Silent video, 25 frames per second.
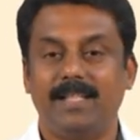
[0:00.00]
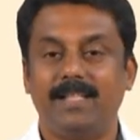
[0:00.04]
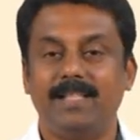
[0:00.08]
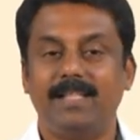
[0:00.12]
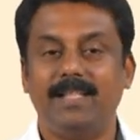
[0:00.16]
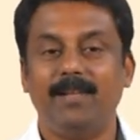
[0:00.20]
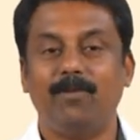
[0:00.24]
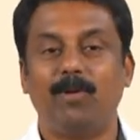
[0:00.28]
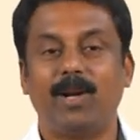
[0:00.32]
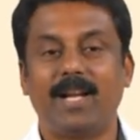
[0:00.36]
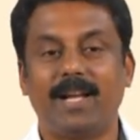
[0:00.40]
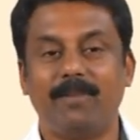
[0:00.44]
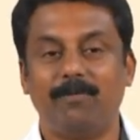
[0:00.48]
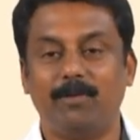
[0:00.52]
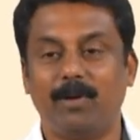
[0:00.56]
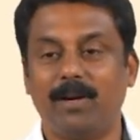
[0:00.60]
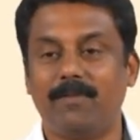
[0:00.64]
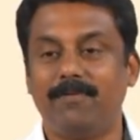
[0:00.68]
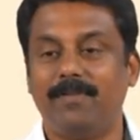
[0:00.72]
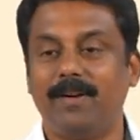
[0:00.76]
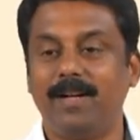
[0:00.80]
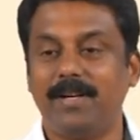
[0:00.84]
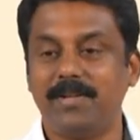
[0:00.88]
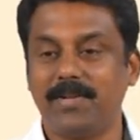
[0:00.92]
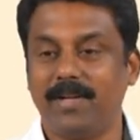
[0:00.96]
the work work
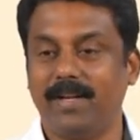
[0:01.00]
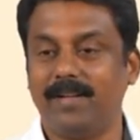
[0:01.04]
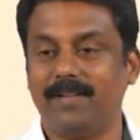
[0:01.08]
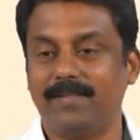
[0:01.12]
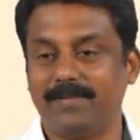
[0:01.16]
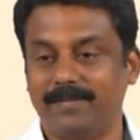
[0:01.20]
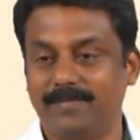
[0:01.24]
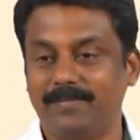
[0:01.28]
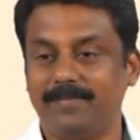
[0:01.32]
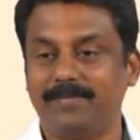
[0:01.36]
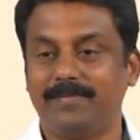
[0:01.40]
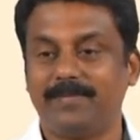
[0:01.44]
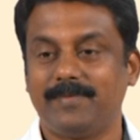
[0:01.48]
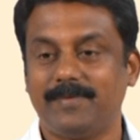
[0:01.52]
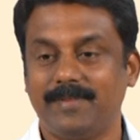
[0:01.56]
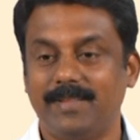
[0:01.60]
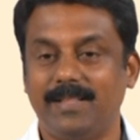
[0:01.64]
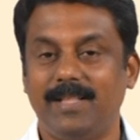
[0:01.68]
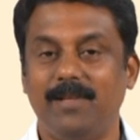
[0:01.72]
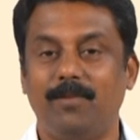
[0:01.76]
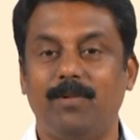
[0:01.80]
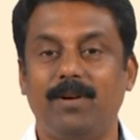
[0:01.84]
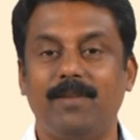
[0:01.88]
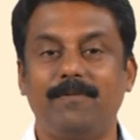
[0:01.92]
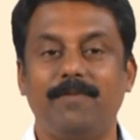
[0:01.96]
function
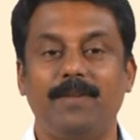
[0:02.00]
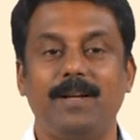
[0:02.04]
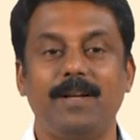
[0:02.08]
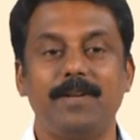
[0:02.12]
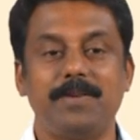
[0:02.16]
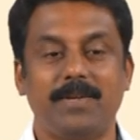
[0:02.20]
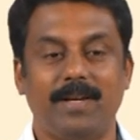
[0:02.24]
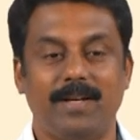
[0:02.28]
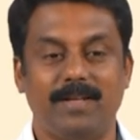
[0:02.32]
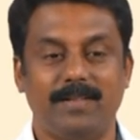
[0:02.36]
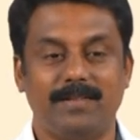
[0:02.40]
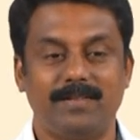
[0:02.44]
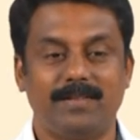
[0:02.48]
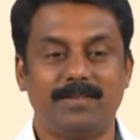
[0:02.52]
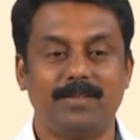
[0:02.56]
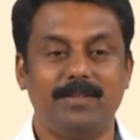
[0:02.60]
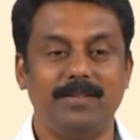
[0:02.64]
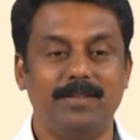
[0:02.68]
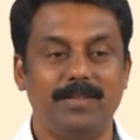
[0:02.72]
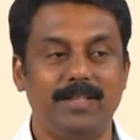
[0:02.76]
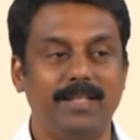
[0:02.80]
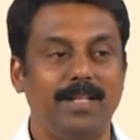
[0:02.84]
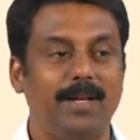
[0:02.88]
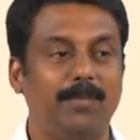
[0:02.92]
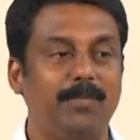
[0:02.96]
the work function
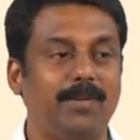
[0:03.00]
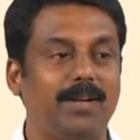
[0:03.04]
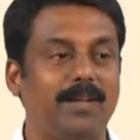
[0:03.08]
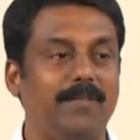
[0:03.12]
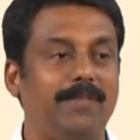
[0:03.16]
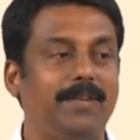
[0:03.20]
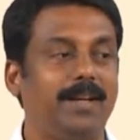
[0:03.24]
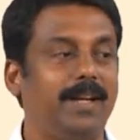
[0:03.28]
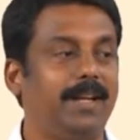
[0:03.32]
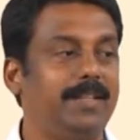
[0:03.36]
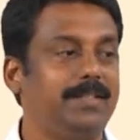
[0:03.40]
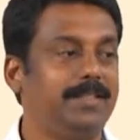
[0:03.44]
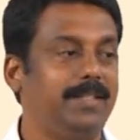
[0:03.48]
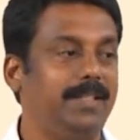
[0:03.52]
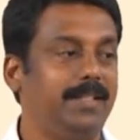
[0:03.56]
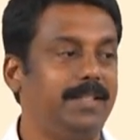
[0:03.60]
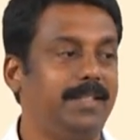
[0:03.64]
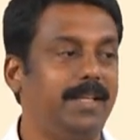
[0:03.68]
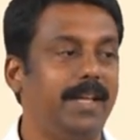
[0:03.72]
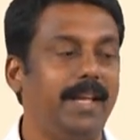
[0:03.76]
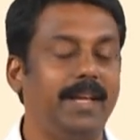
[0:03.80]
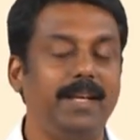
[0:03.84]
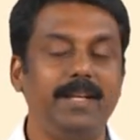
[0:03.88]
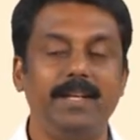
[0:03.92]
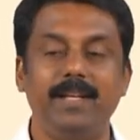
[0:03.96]
so the amount of energy
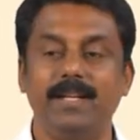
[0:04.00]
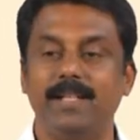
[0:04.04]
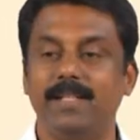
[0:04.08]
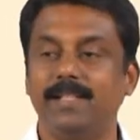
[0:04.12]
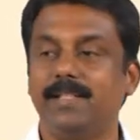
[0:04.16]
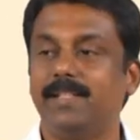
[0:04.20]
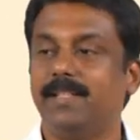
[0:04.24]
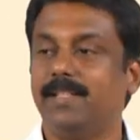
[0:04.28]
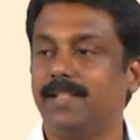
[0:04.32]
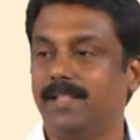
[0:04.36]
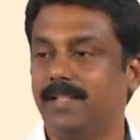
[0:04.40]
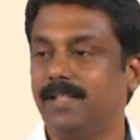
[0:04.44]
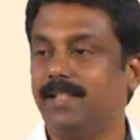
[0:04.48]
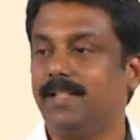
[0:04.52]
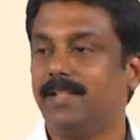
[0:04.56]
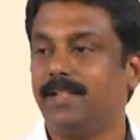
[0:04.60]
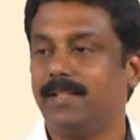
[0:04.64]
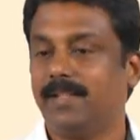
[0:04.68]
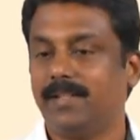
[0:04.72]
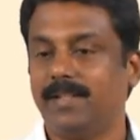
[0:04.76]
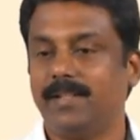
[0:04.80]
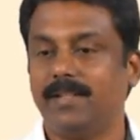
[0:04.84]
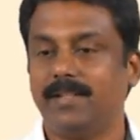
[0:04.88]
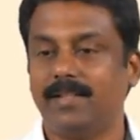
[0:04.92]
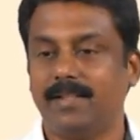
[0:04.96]
gained
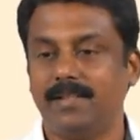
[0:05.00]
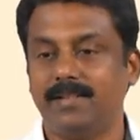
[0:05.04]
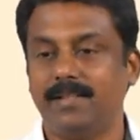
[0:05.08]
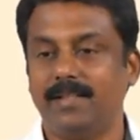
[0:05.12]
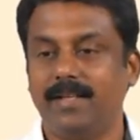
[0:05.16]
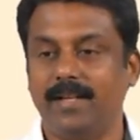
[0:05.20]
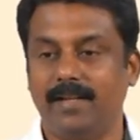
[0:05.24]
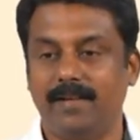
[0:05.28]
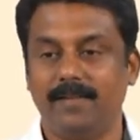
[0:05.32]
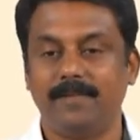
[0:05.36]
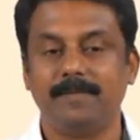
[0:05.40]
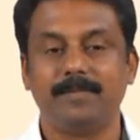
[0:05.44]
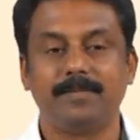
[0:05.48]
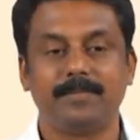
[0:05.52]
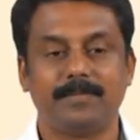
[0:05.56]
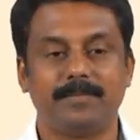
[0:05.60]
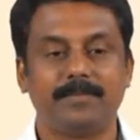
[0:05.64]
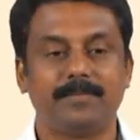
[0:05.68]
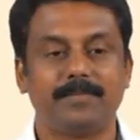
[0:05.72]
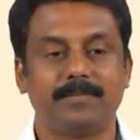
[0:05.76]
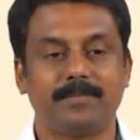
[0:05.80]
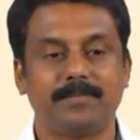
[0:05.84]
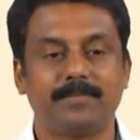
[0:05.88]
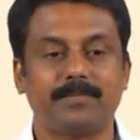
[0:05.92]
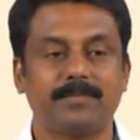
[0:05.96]
is not it
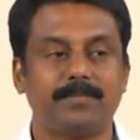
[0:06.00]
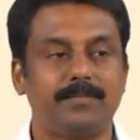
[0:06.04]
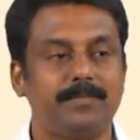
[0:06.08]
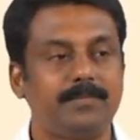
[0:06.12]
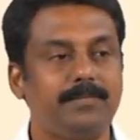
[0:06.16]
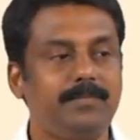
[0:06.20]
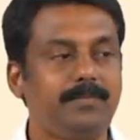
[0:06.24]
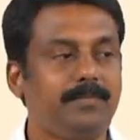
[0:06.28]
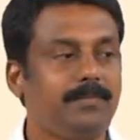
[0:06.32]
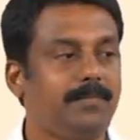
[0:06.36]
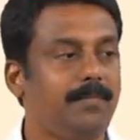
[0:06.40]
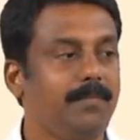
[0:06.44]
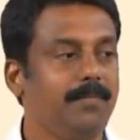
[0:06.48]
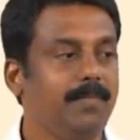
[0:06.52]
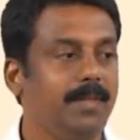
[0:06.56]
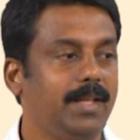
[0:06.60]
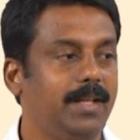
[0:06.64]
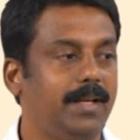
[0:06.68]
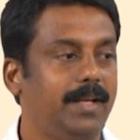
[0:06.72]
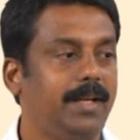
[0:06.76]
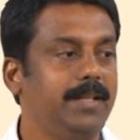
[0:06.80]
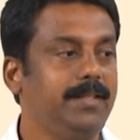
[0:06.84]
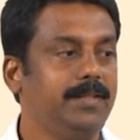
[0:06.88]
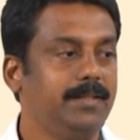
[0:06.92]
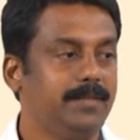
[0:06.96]

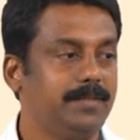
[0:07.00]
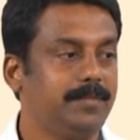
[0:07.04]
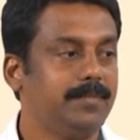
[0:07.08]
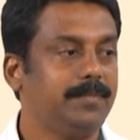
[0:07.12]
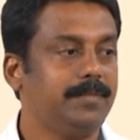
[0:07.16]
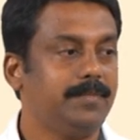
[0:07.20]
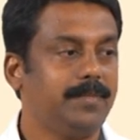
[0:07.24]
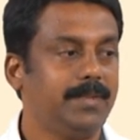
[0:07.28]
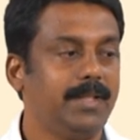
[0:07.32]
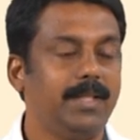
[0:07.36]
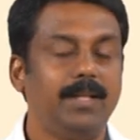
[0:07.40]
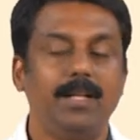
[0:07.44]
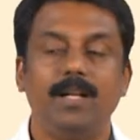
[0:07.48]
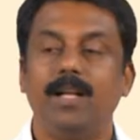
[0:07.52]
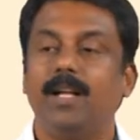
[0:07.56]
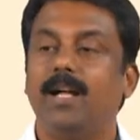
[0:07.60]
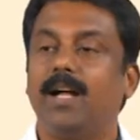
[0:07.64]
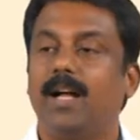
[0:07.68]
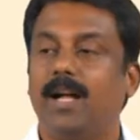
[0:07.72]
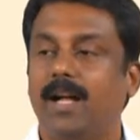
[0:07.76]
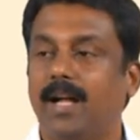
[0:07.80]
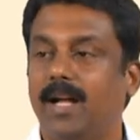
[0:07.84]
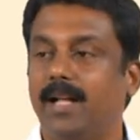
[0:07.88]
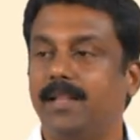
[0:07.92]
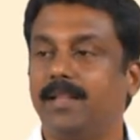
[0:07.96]
right
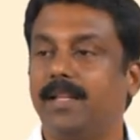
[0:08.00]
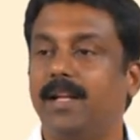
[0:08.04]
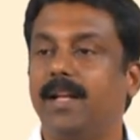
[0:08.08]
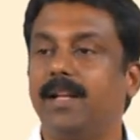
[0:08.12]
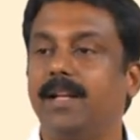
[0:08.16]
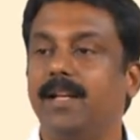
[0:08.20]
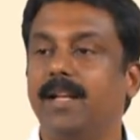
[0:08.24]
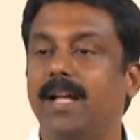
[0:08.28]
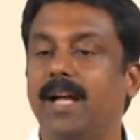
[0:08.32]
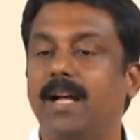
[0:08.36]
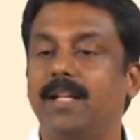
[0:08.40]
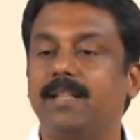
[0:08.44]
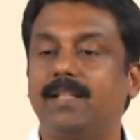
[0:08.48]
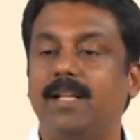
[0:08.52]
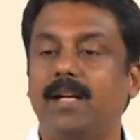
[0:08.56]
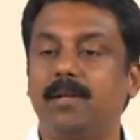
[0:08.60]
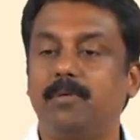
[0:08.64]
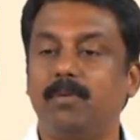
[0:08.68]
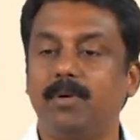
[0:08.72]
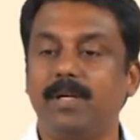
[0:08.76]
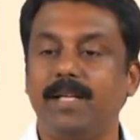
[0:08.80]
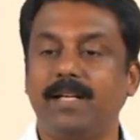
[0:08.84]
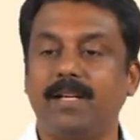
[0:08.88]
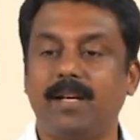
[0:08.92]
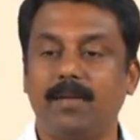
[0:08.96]
and then uh, that
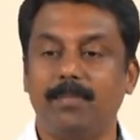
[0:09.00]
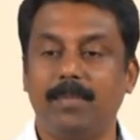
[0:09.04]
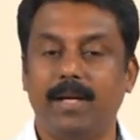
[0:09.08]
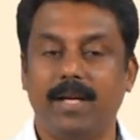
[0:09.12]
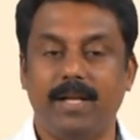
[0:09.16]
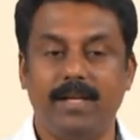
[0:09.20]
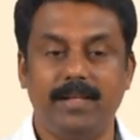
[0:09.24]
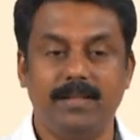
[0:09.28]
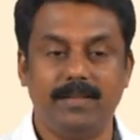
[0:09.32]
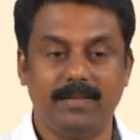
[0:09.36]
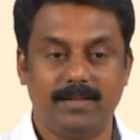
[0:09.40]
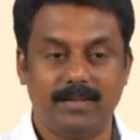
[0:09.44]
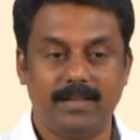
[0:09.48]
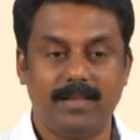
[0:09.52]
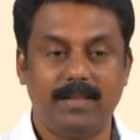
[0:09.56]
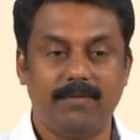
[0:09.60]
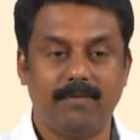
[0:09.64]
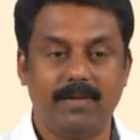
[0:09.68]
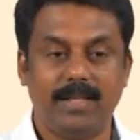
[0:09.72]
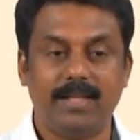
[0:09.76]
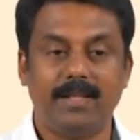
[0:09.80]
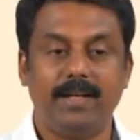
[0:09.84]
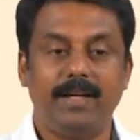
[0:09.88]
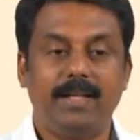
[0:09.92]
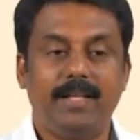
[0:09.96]
will determine
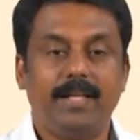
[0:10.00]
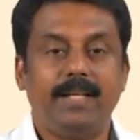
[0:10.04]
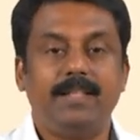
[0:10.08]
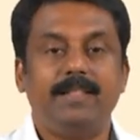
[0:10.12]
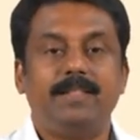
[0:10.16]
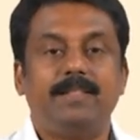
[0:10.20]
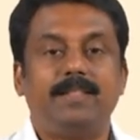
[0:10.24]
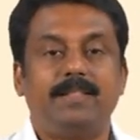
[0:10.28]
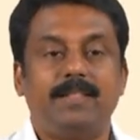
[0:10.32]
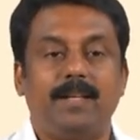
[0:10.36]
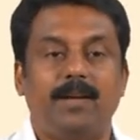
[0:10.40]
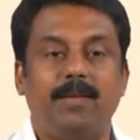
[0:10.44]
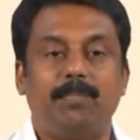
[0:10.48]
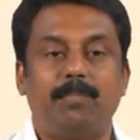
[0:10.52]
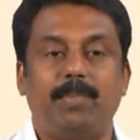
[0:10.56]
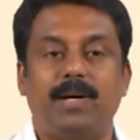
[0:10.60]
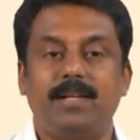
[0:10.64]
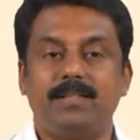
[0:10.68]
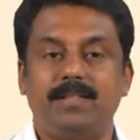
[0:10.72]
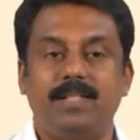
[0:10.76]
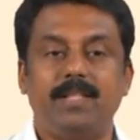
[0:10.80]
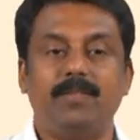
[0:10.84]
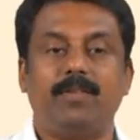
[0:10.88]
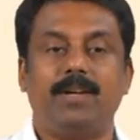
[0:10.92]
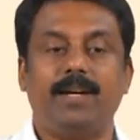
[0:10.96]
whether it is uh,
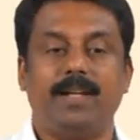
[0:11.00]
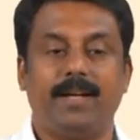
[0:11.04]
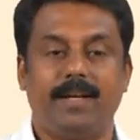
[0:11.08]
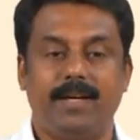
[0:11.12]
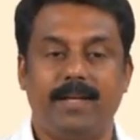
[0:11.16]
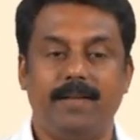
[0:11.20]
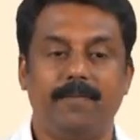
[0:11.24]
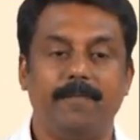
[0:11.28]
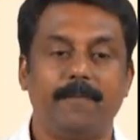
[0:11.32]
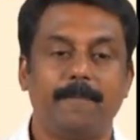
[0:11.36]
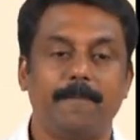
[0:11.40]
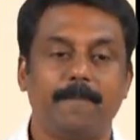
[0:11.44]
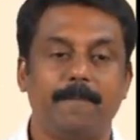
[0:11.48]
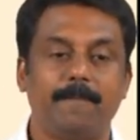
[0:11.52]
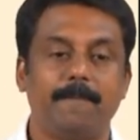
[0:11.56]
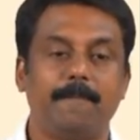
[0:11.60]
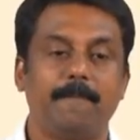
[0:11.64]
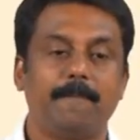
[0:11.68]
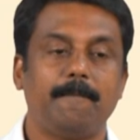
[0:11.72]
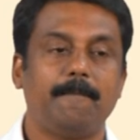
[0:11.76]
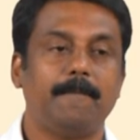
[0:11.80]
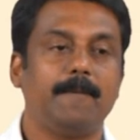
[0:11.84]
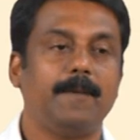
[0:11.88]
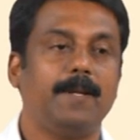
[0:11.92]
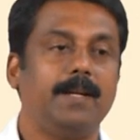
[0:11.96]
positive or negative
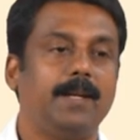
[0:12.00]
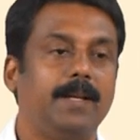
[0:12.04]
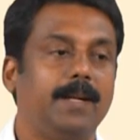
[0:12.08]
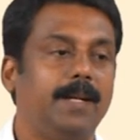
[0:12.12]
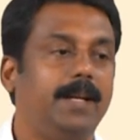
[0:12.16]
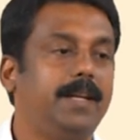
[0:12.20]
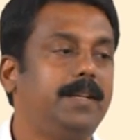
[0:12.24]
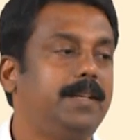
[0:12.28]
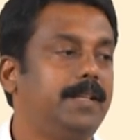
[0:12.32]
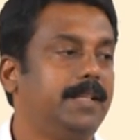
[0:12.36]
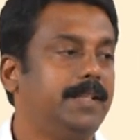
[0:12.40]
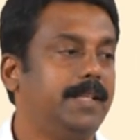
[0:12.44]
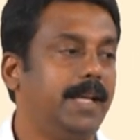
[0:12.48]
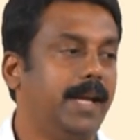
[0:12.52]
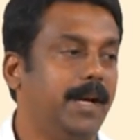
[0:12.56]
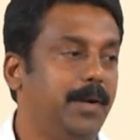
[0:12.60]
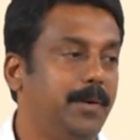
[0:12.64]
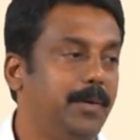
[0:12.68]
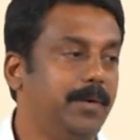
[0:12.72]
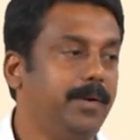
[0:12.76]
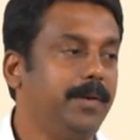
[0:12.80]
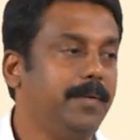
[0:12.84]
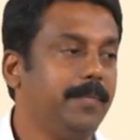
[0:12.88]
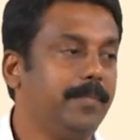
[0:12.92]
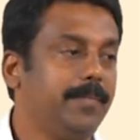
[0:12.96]
right in the
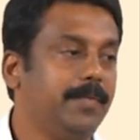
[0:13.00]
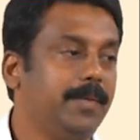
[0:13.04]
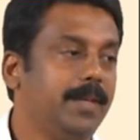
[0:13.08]
anode